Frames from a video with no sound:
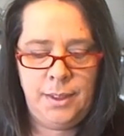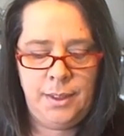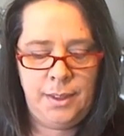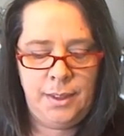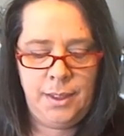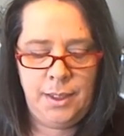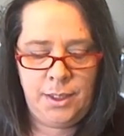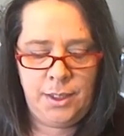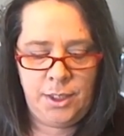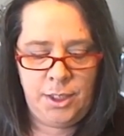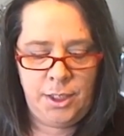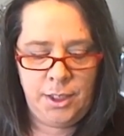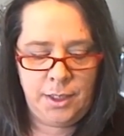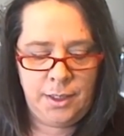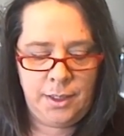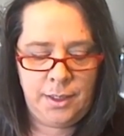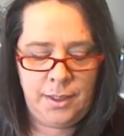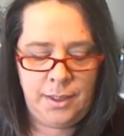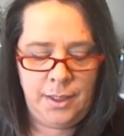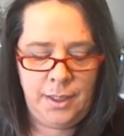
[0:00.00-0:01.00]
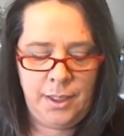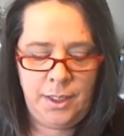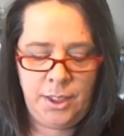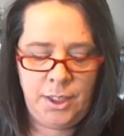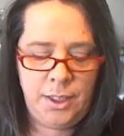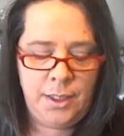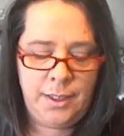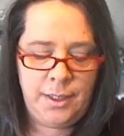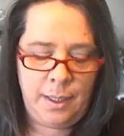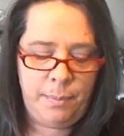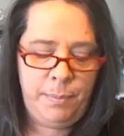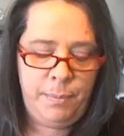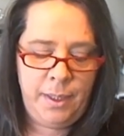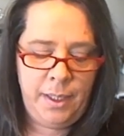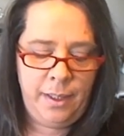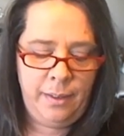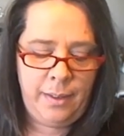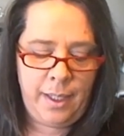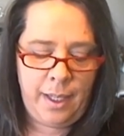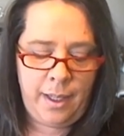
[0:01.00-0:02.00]
it's just
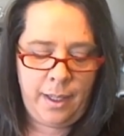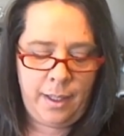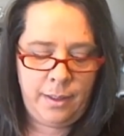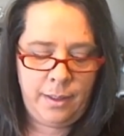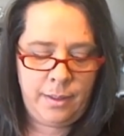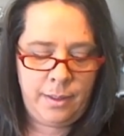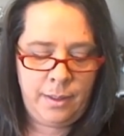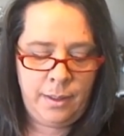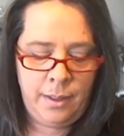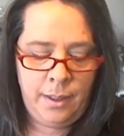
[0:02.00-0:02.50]
something that